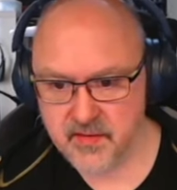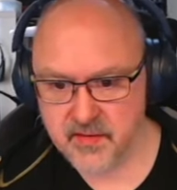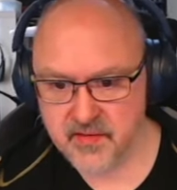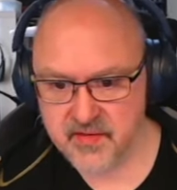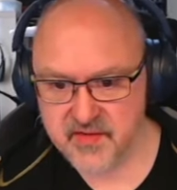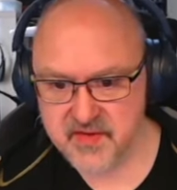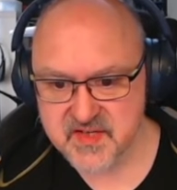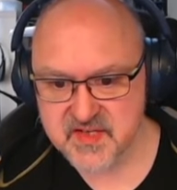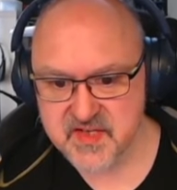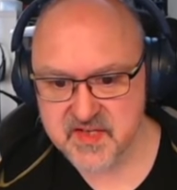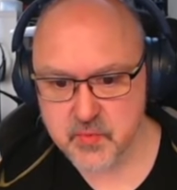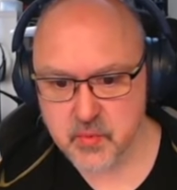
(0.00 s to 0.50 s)

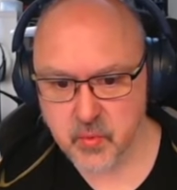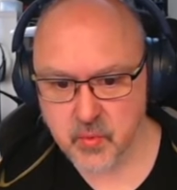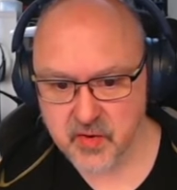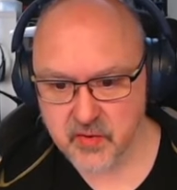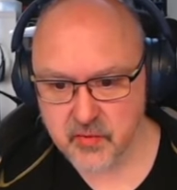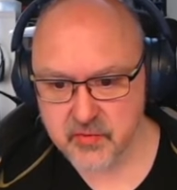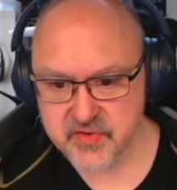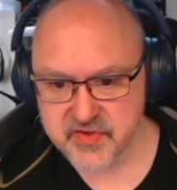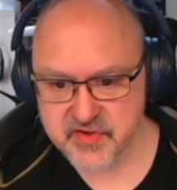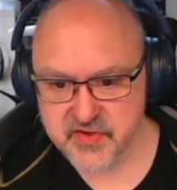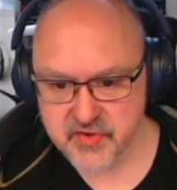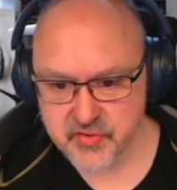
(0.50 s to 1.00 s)
This is one
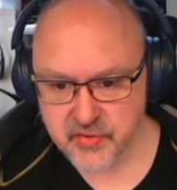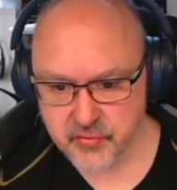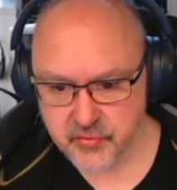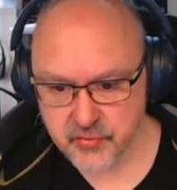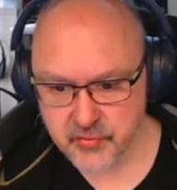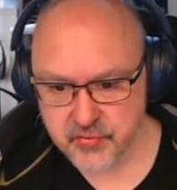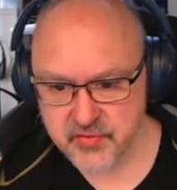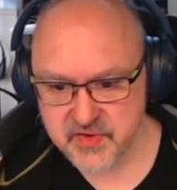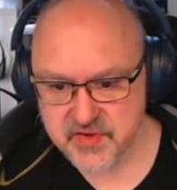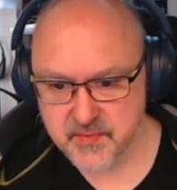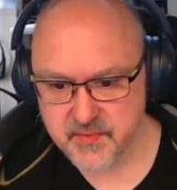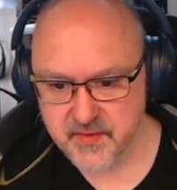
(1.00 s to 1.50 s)
or
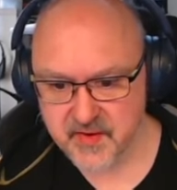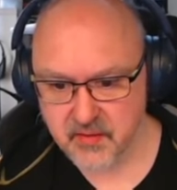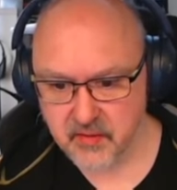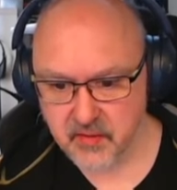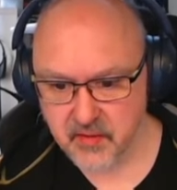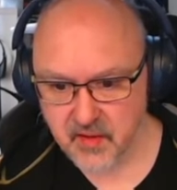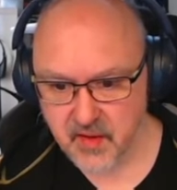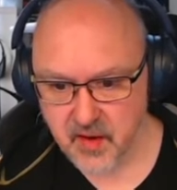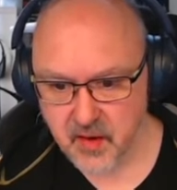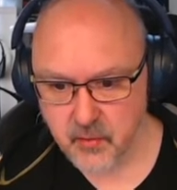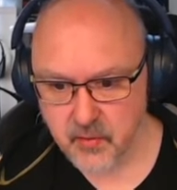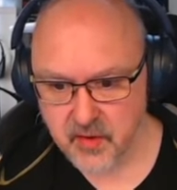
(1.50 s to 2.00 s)
two to be
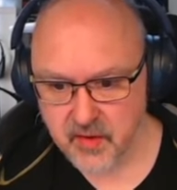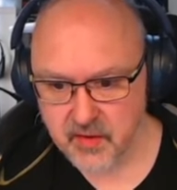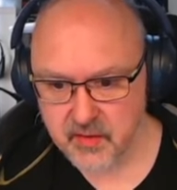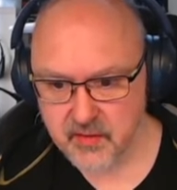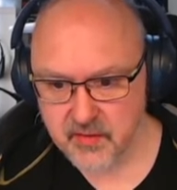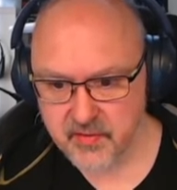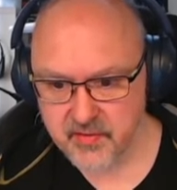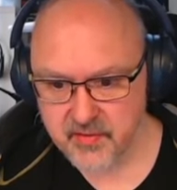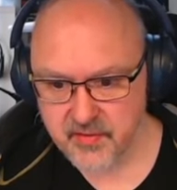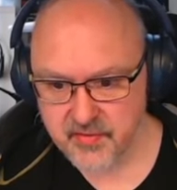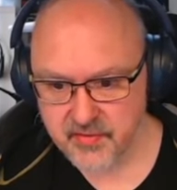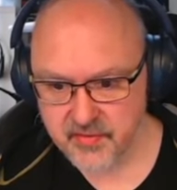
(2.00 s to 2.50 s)
lower
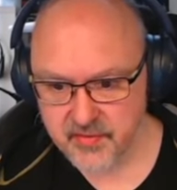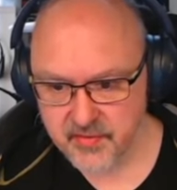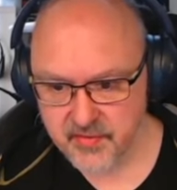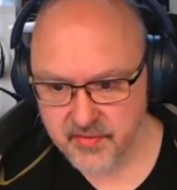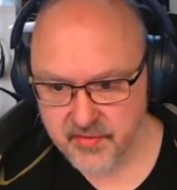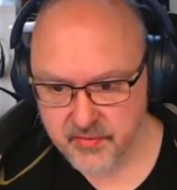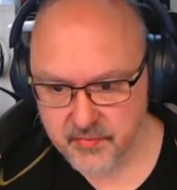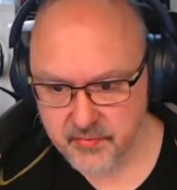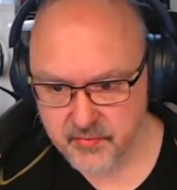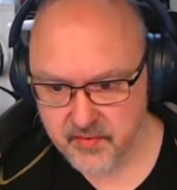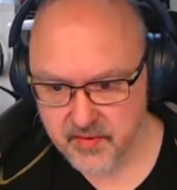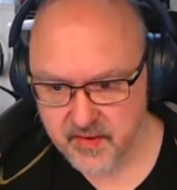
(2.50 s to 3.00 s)
than the
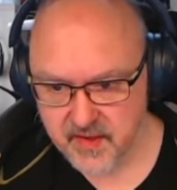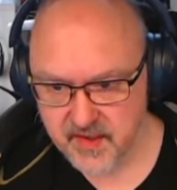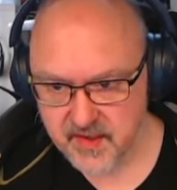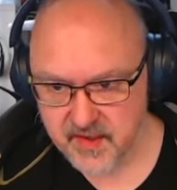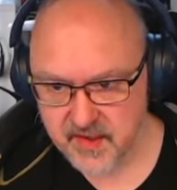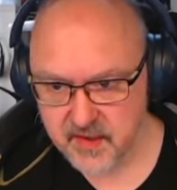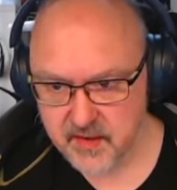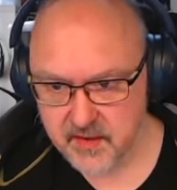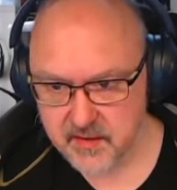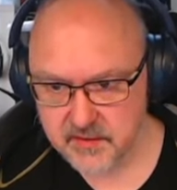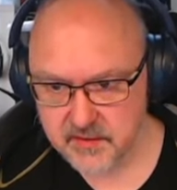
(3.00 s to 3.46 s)
three.